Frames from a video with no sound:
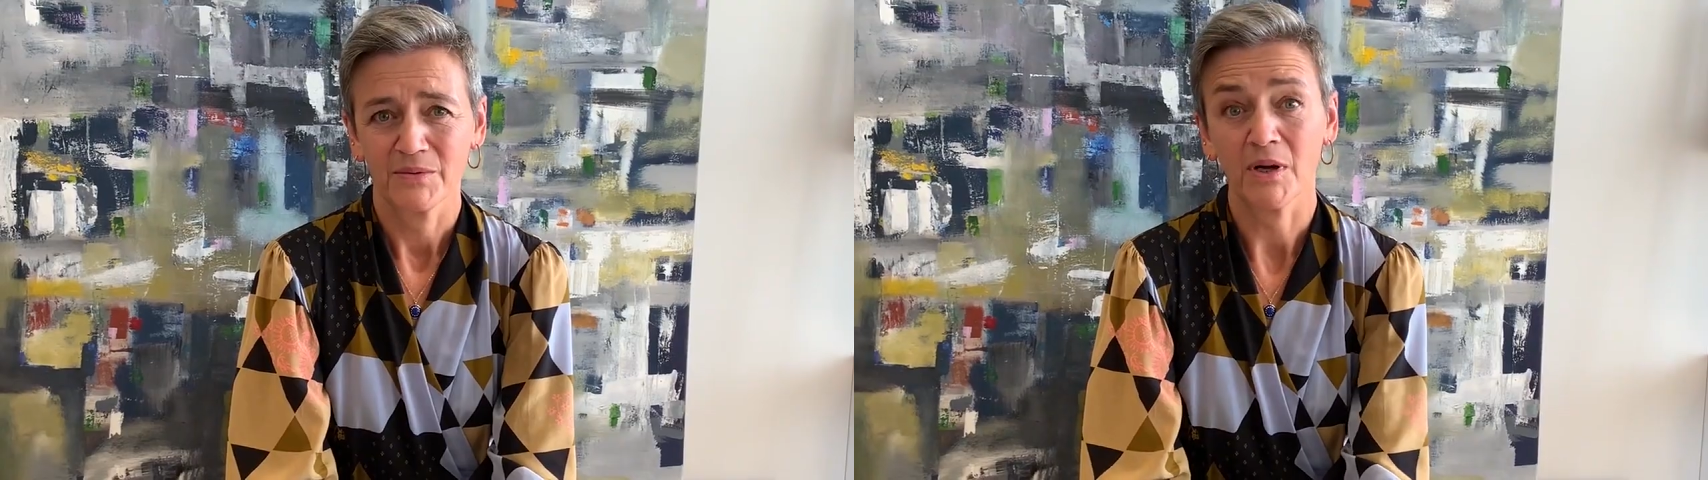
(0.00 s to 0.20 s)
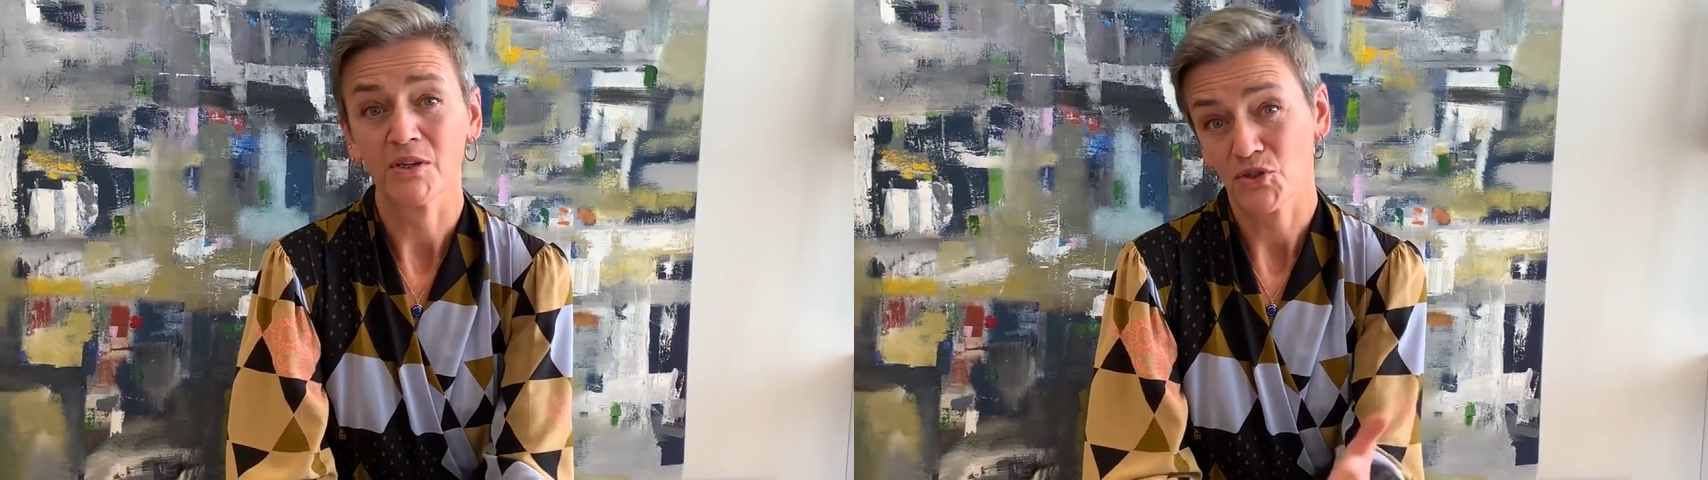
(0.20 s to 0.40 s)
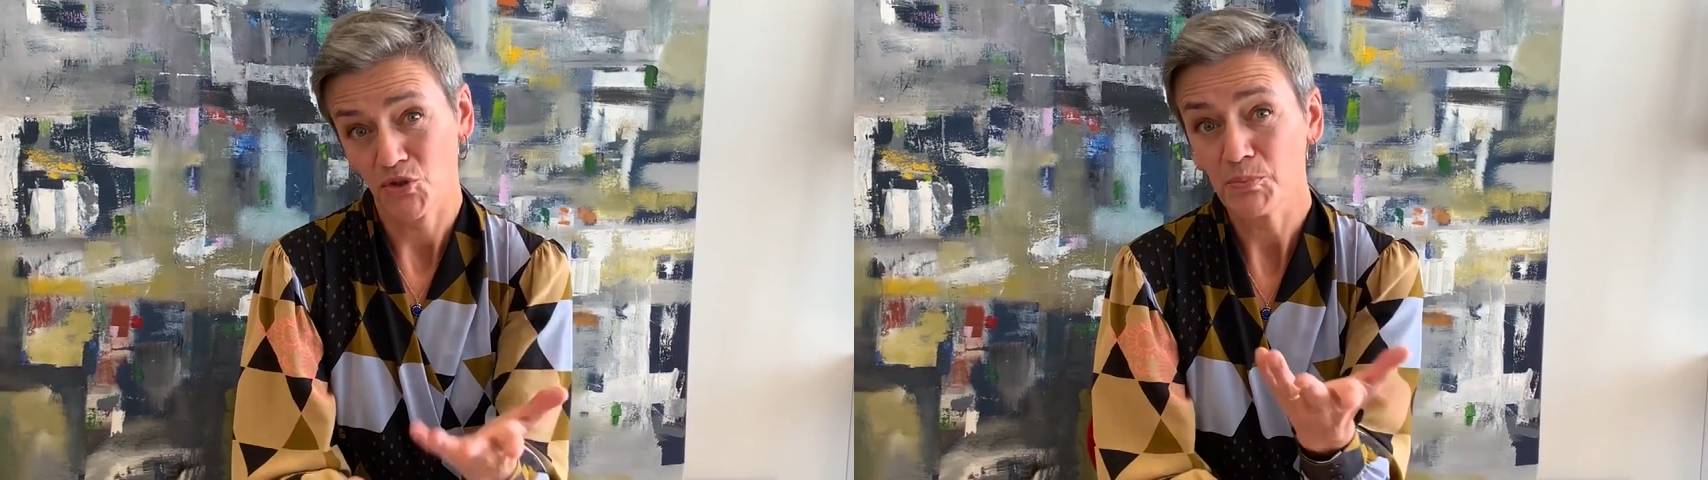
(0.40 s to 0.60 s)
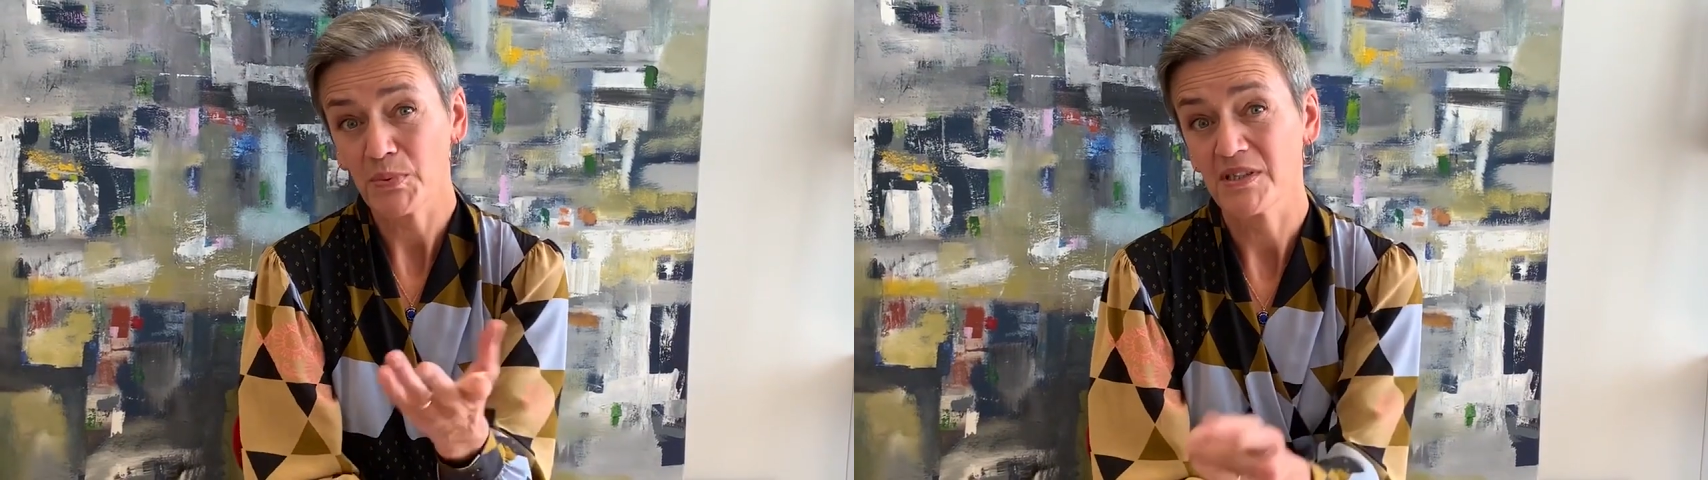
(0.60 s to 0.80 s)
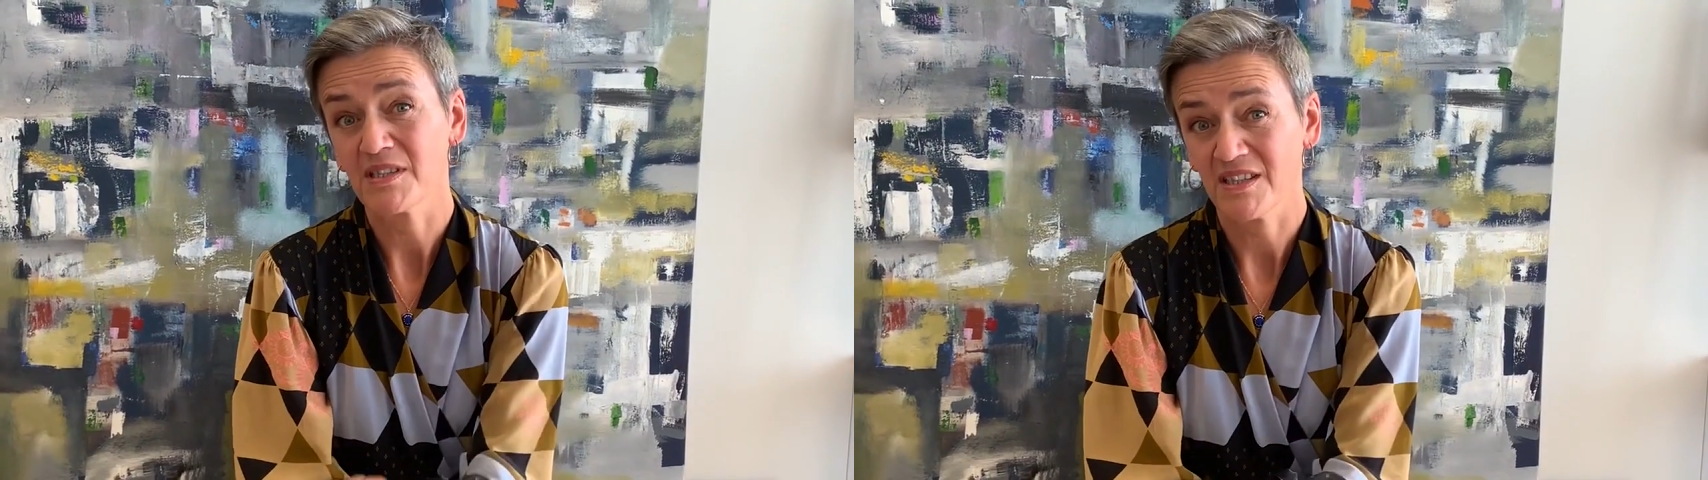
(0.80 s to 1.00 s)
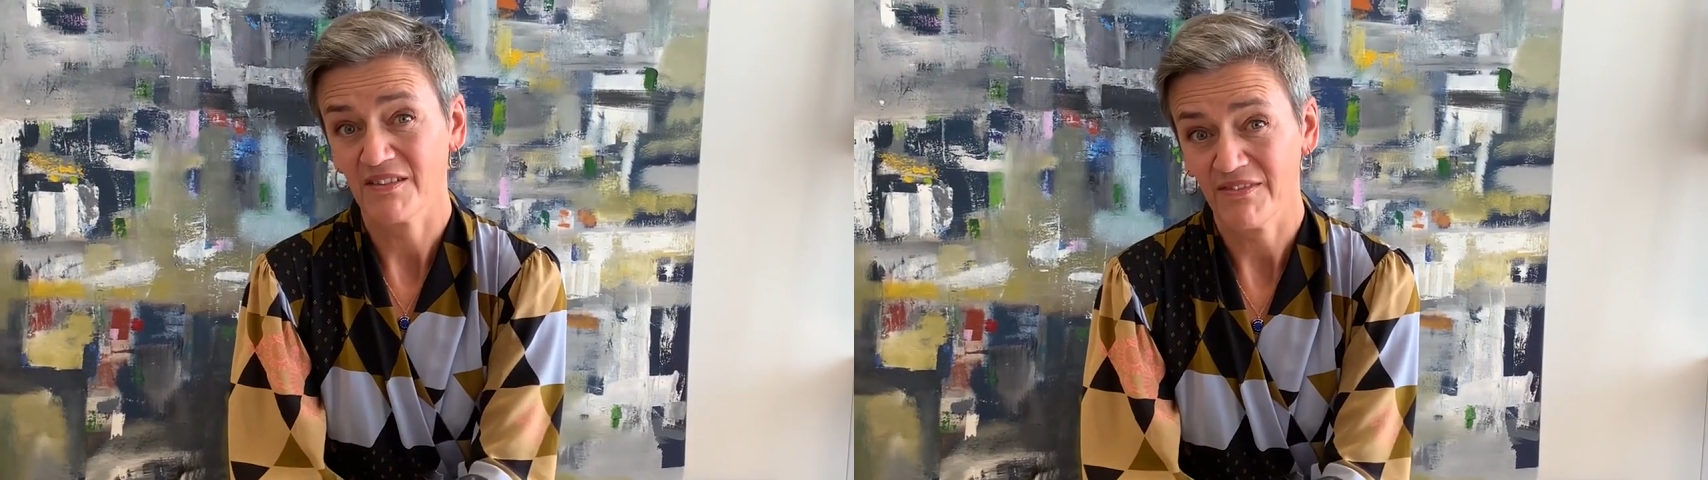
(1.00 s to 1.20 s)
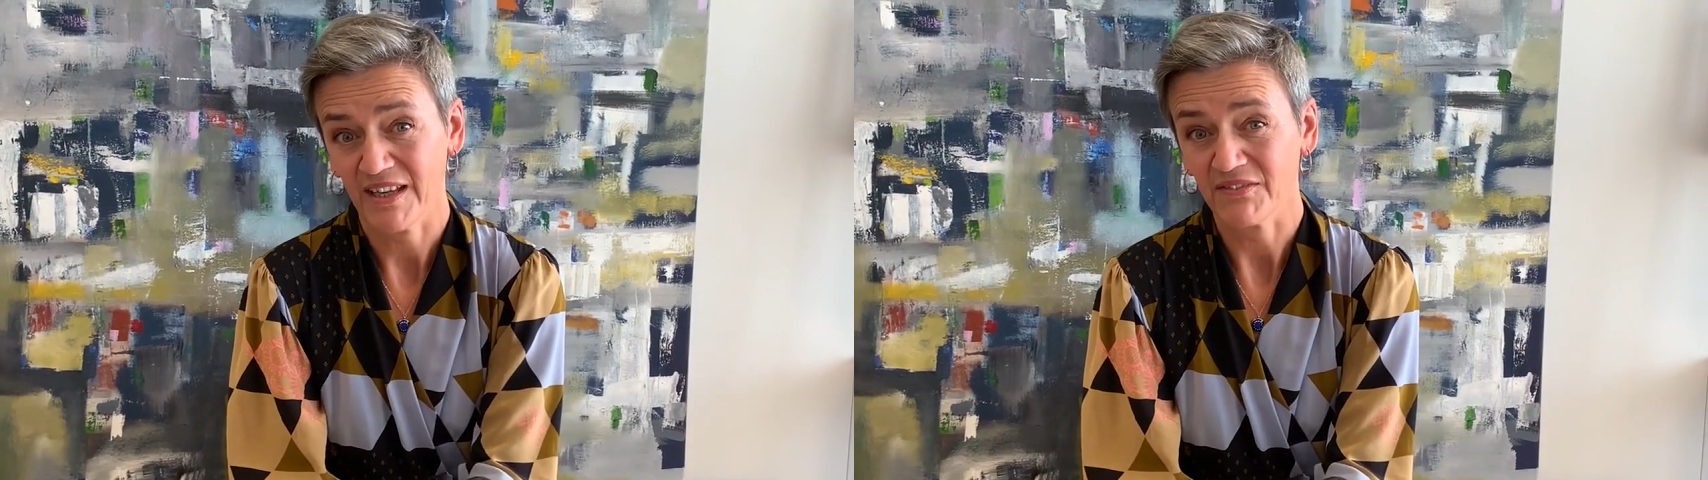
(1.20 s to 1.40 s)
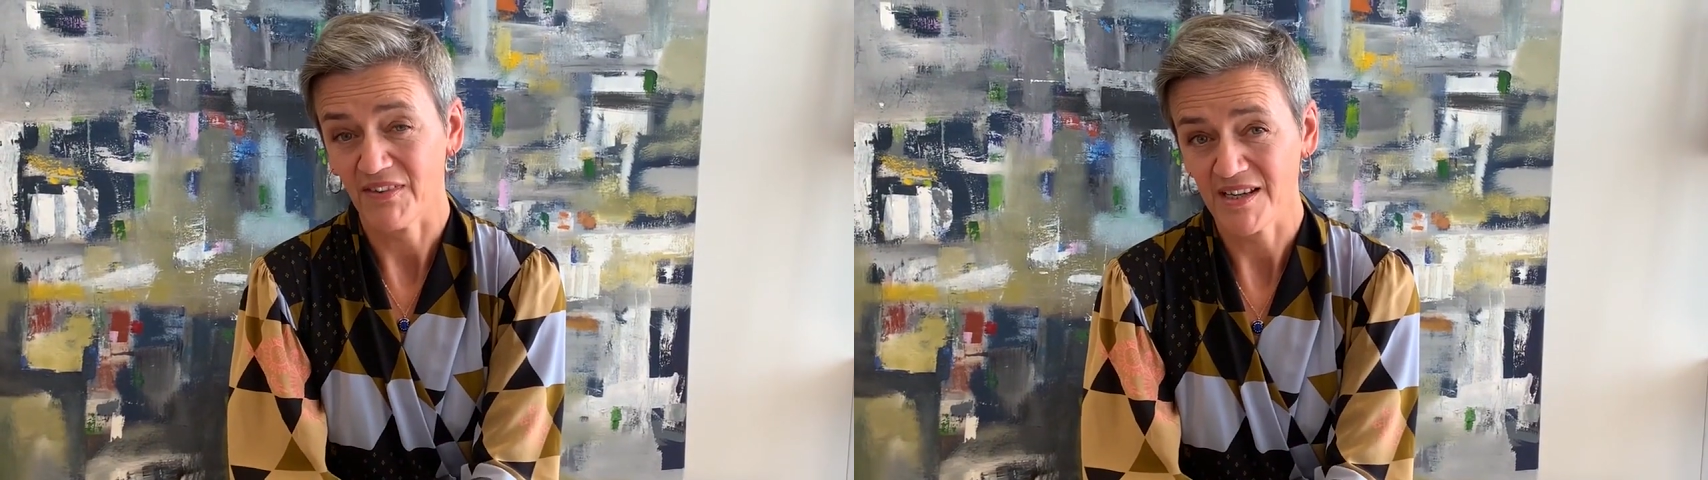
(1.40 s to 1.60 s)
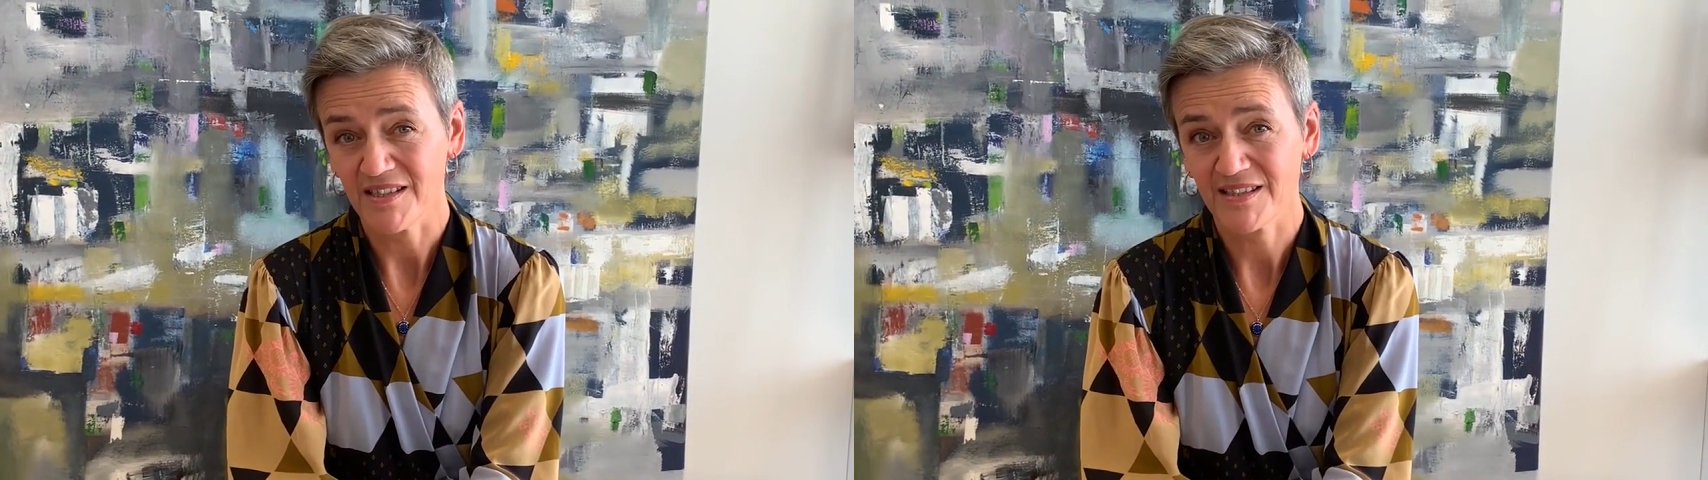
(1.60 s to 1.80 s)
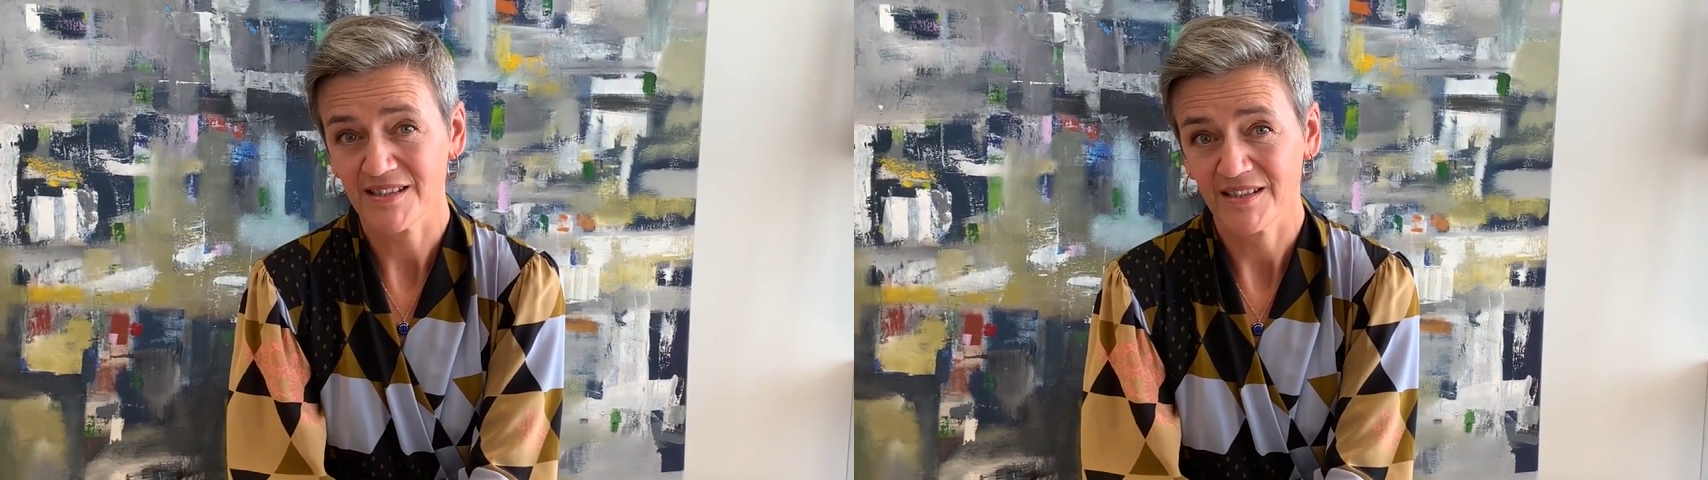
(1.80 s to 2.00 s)
Well, two pieces of
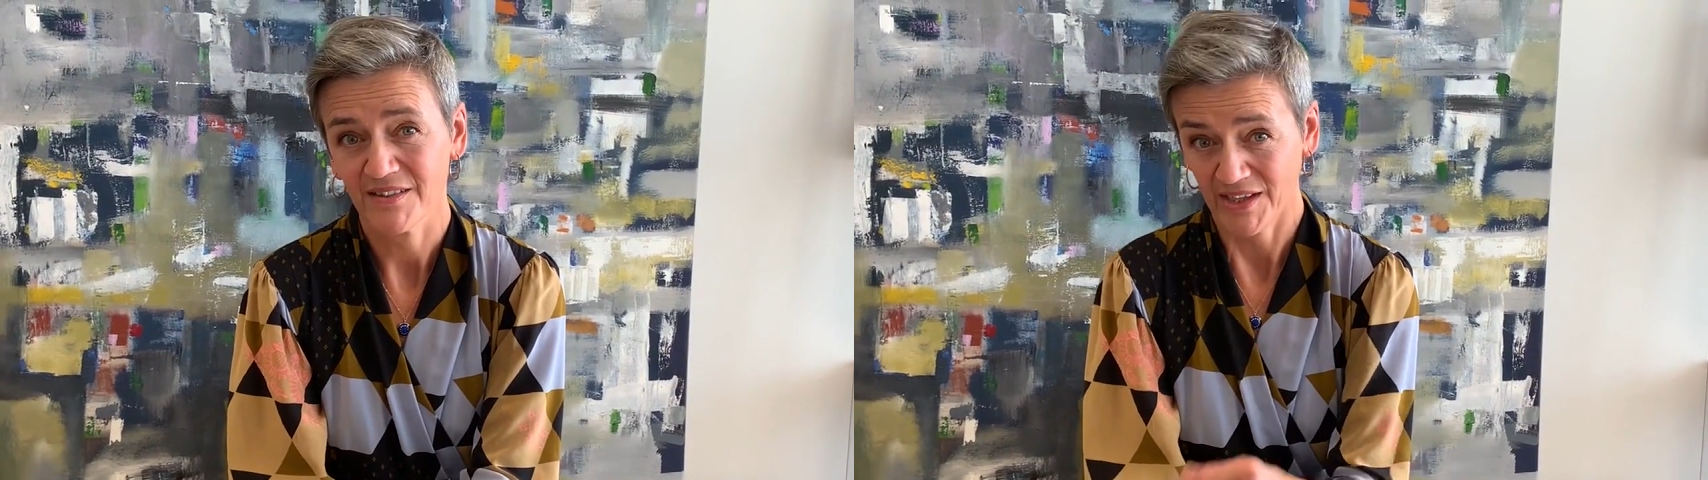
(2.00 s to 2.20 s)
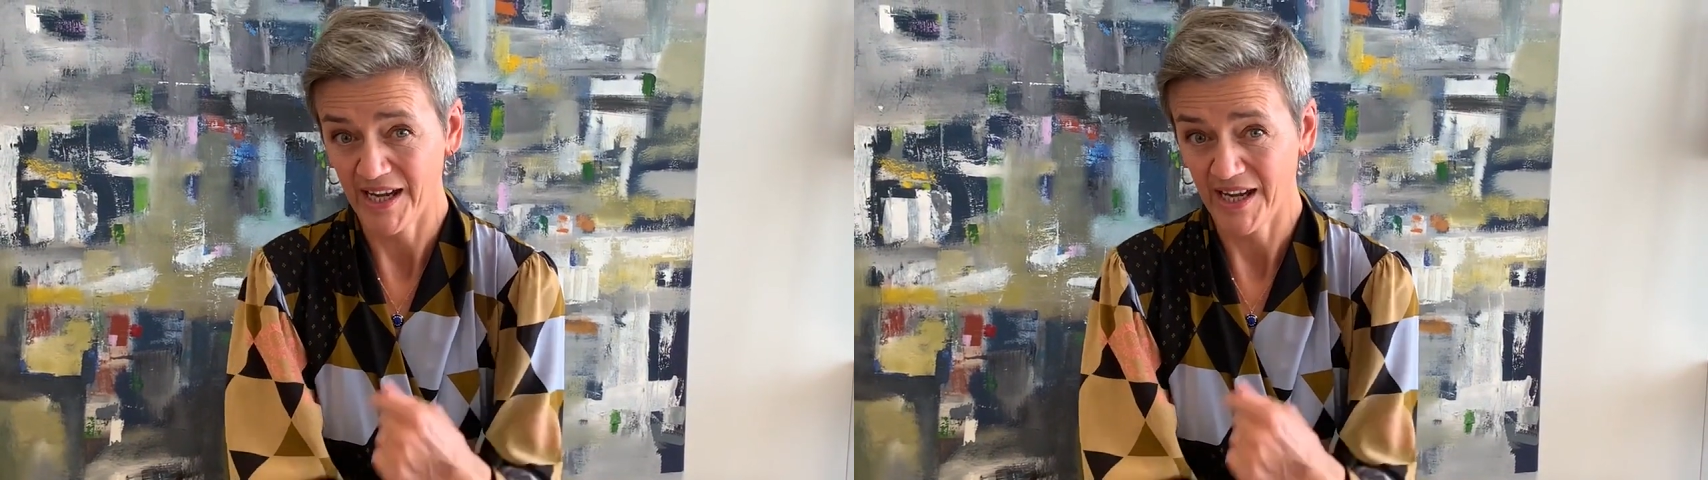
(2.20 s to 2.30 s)
advice